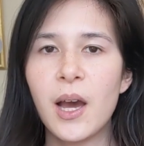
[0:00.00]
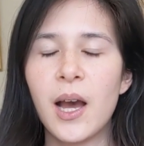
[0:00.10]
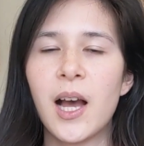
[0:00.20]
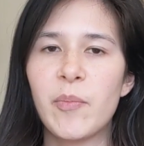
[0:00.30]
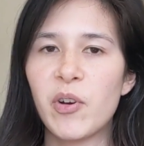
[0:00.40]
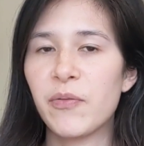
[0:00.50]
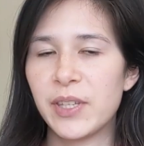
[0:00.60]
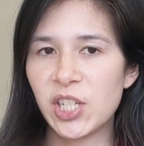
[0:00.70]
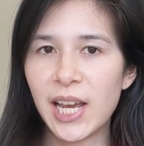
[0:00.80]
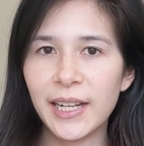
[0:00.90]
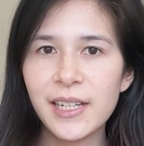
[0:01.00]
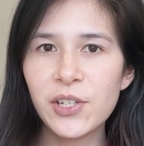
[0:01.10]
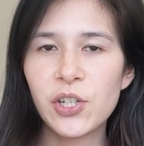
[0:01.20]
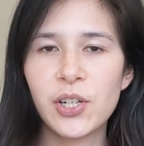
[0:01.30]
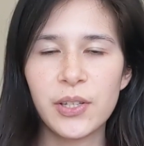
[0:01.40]
of the
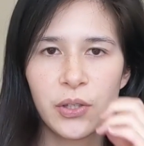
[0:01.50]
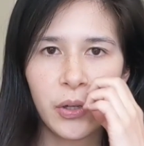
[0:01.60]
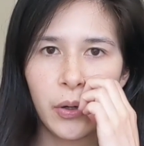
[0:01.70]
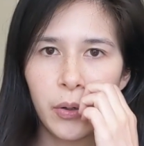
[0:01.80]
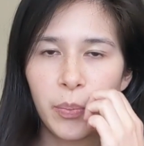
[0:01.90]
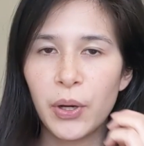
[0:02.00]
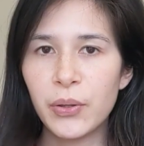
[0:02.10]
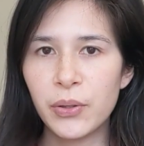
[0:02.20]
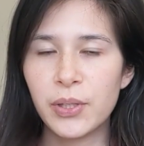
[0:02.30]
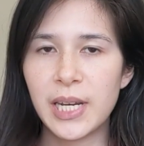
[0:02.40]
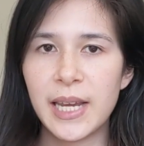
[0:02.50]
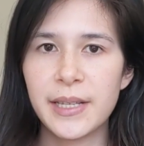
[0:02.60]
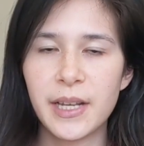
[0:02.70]
challenge. So both days